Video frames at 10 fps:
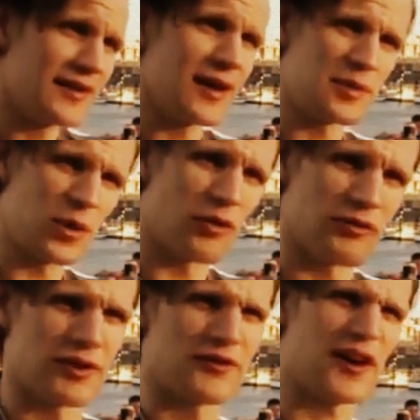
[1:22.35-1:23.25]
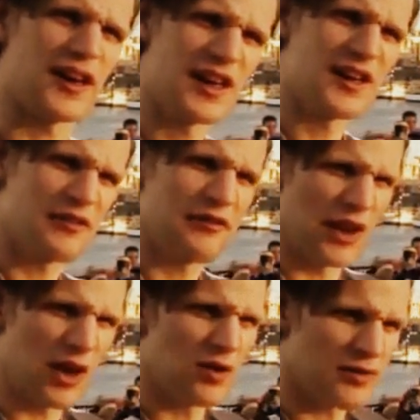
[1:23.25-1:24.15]
That would be awful if I
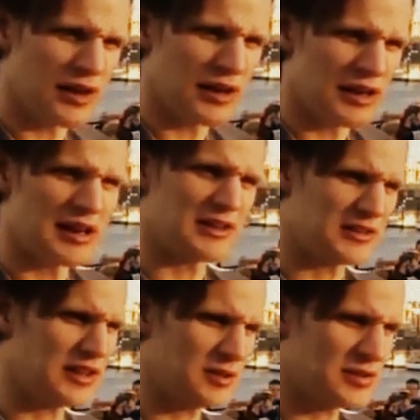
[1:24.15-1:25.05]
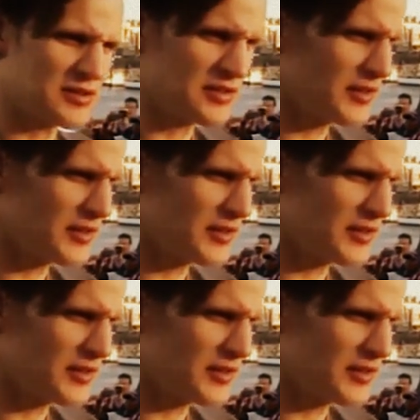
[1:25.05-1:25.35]
fell over and extinguished the